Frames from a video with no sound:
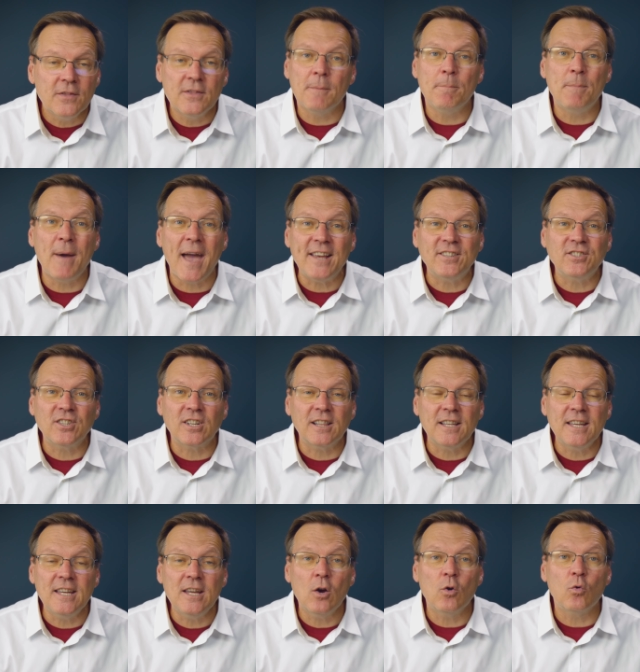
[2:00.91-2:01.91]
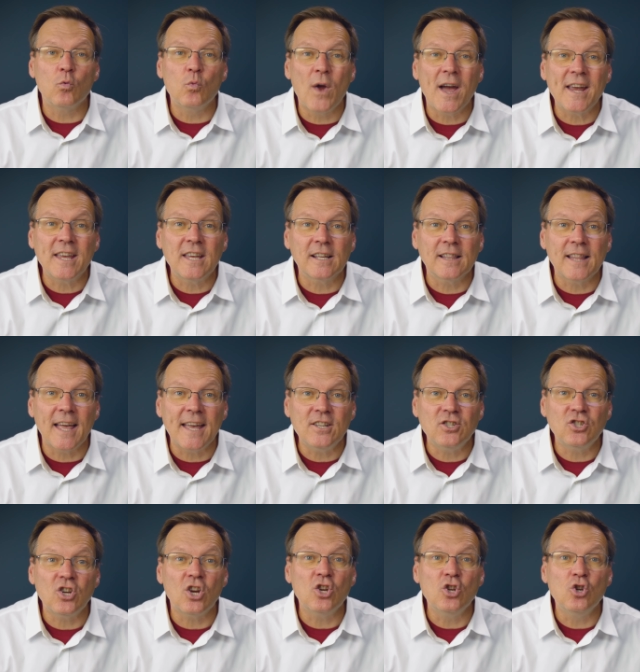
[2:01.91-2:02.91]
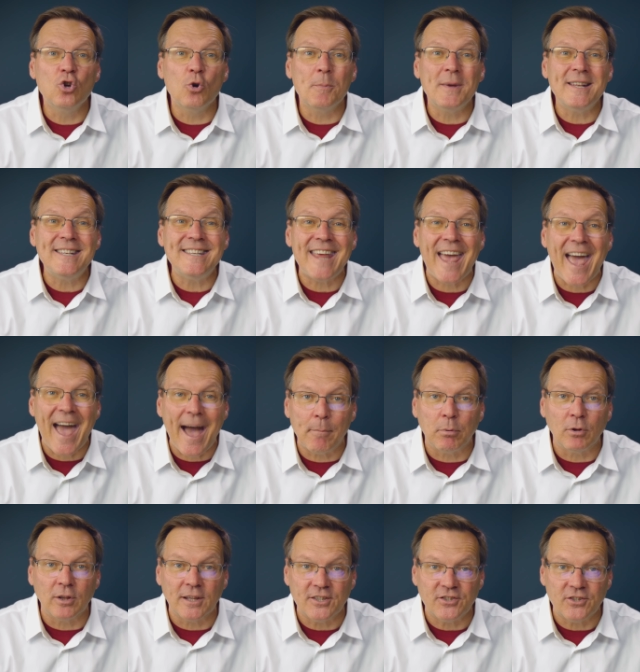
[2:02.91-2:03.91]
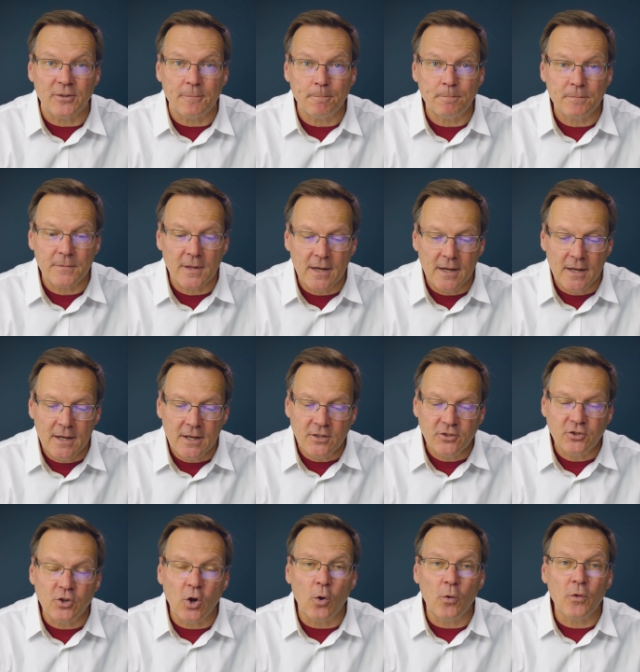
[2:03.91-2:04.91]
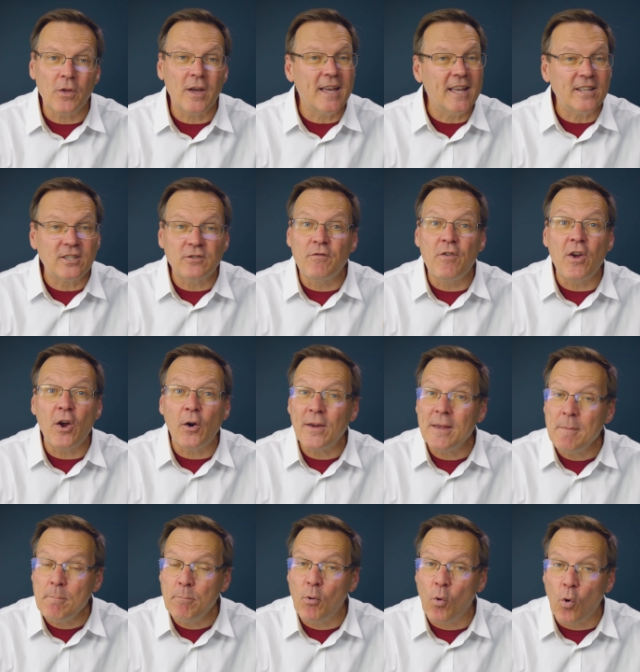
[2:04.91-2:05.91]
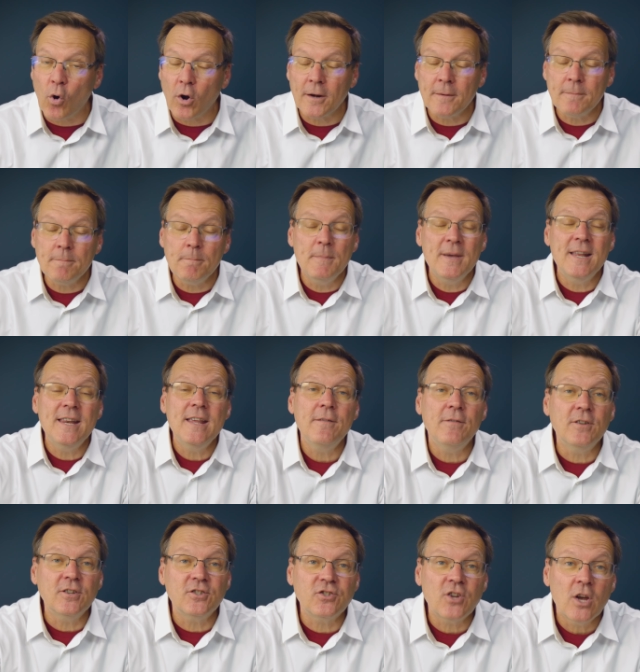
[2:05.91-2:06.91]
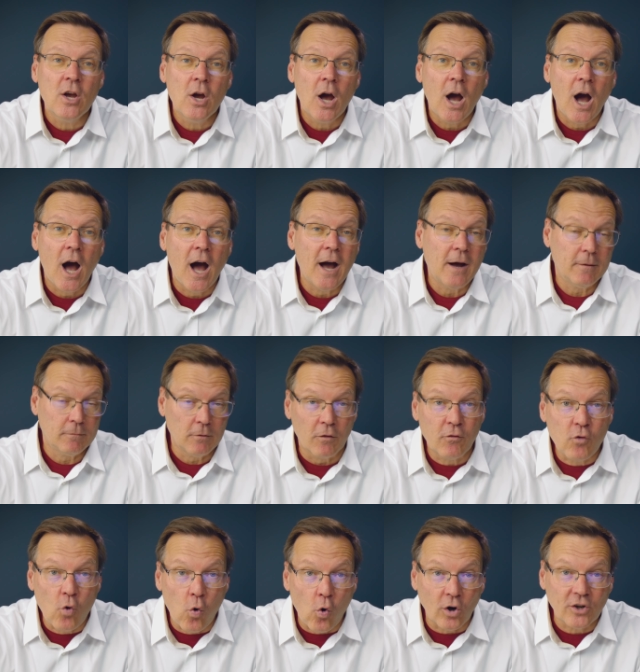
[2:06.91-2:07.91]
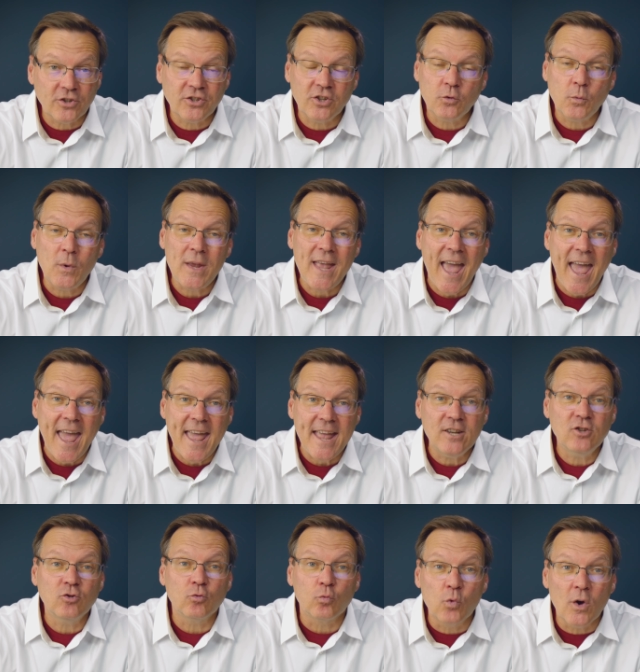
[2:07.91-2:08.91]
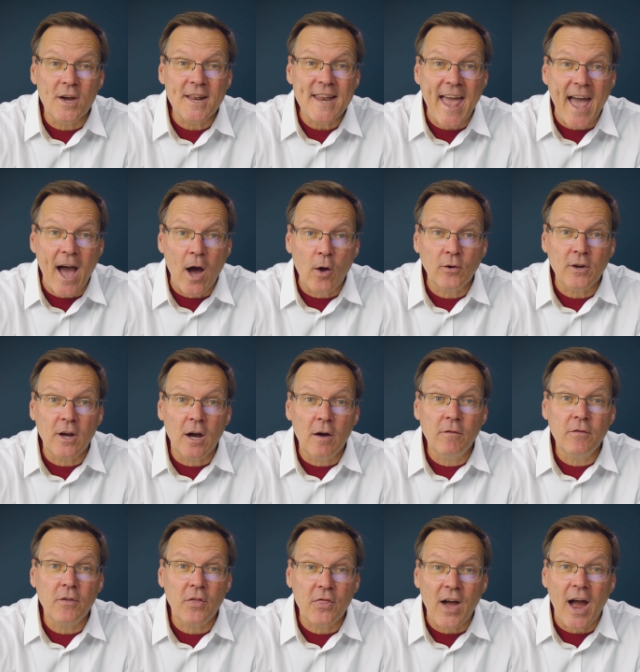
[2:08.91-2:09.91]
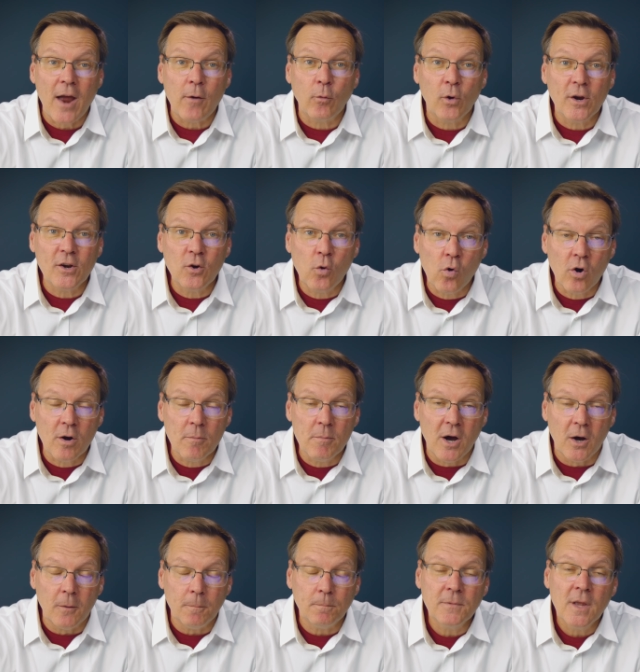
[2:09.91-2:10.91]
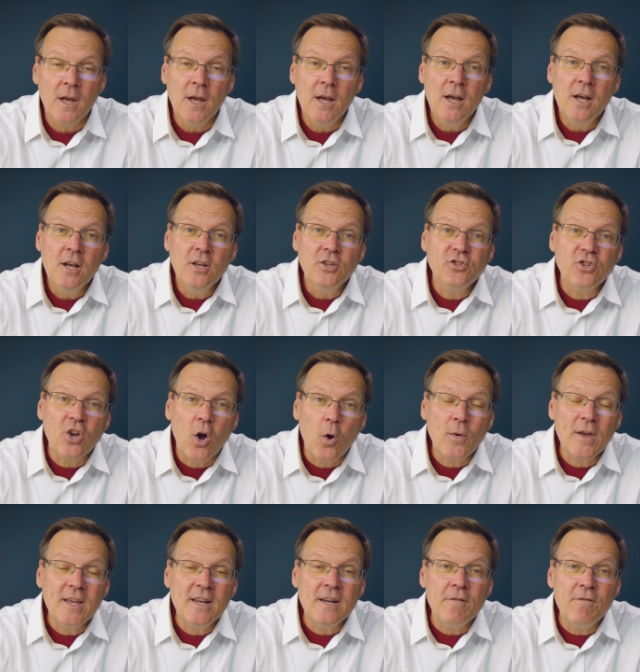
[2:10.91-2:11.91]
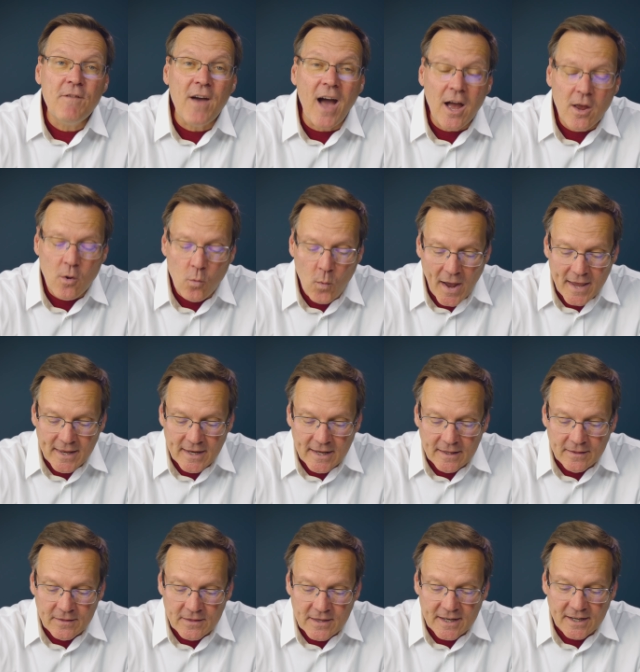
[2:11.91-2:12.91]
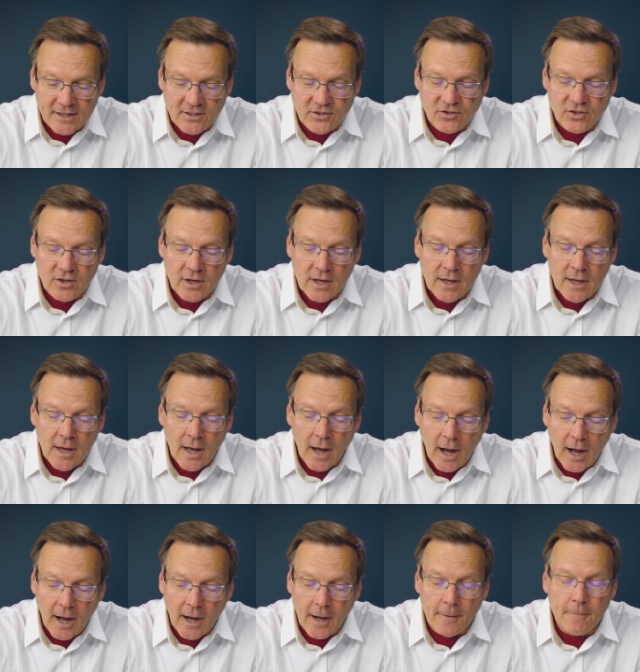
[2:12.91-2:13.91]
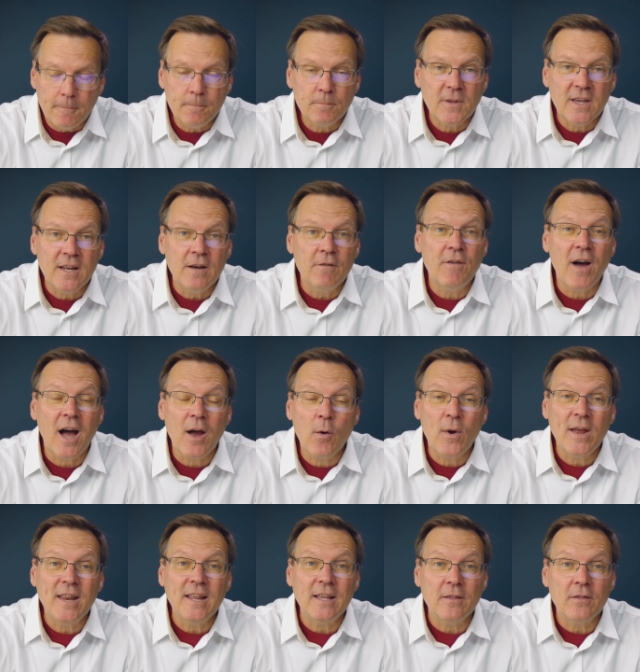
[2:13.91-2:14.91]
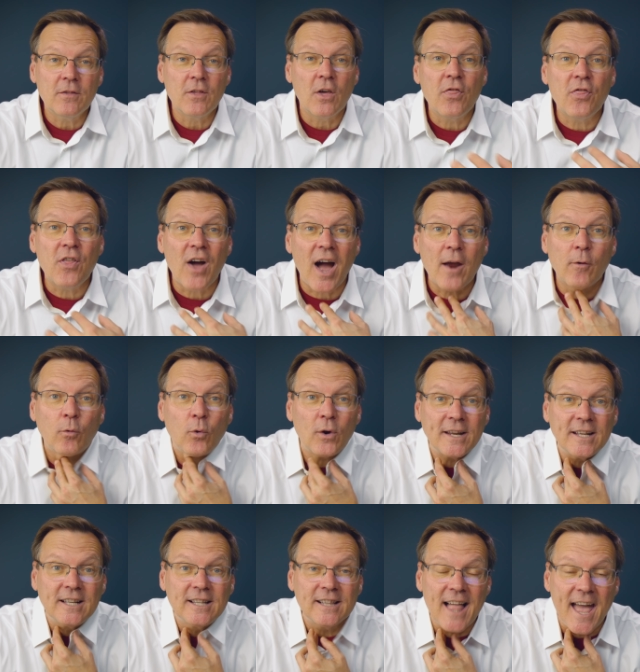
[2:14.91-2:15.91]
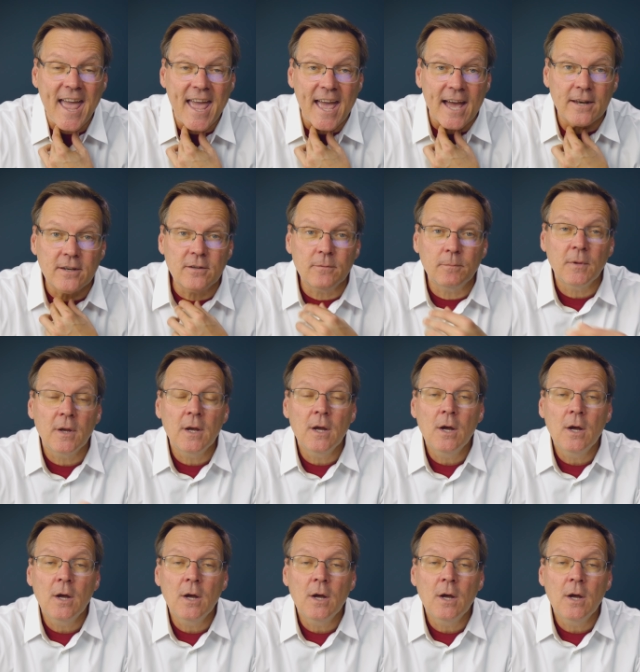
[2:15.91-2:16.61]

that basically regulate your metabolism. So it's very important. Many of us, of course, as we age, run out of thyroid hormone. So in evaluating this, in evaluating the thyroid gland,